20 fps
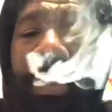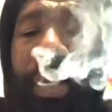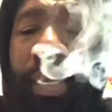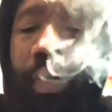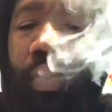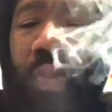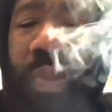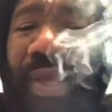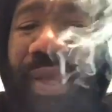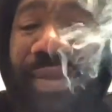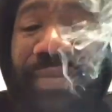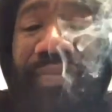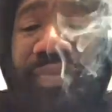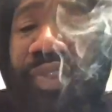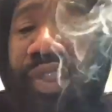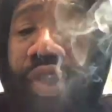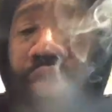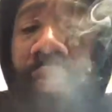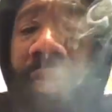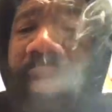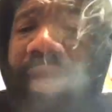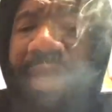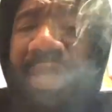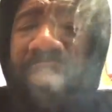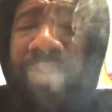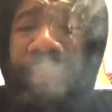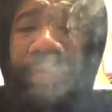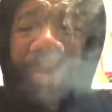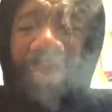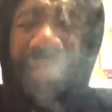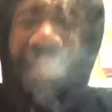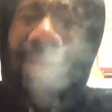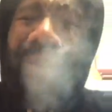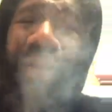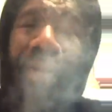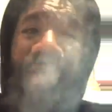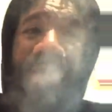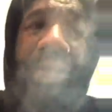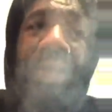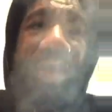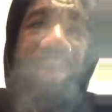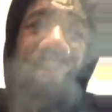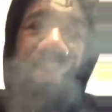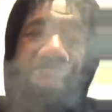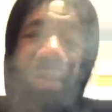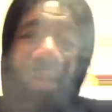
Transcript: A week, 2 days, bro. Hell no.